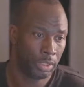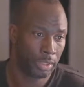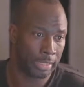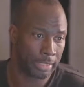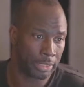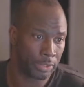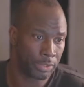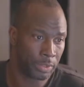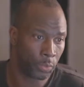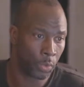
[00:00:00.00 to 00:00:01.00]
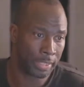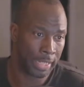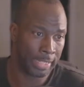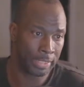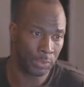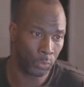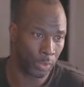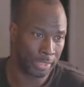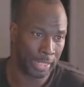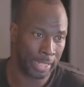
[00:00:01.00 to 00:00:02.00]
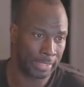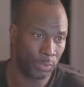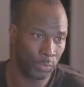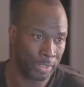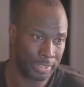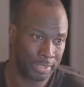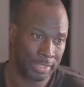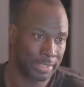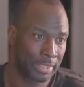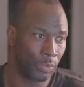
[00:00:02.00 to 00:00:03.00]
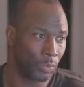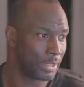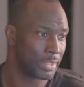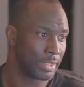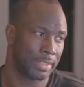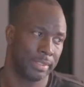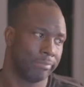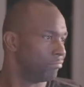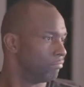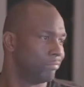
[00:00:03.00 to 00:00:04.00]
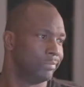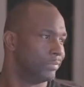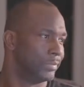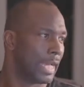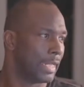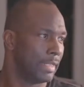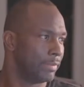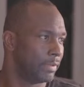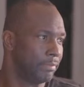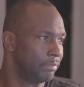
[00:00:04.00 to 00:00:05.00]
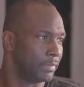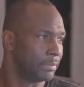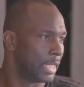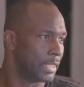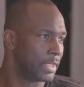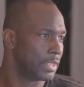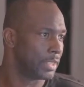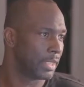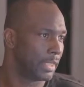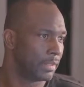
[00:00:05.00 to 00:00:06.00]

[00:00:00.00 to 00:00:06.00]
and then you see 190, 190, 160, and 160. Not even, I'm not touching that.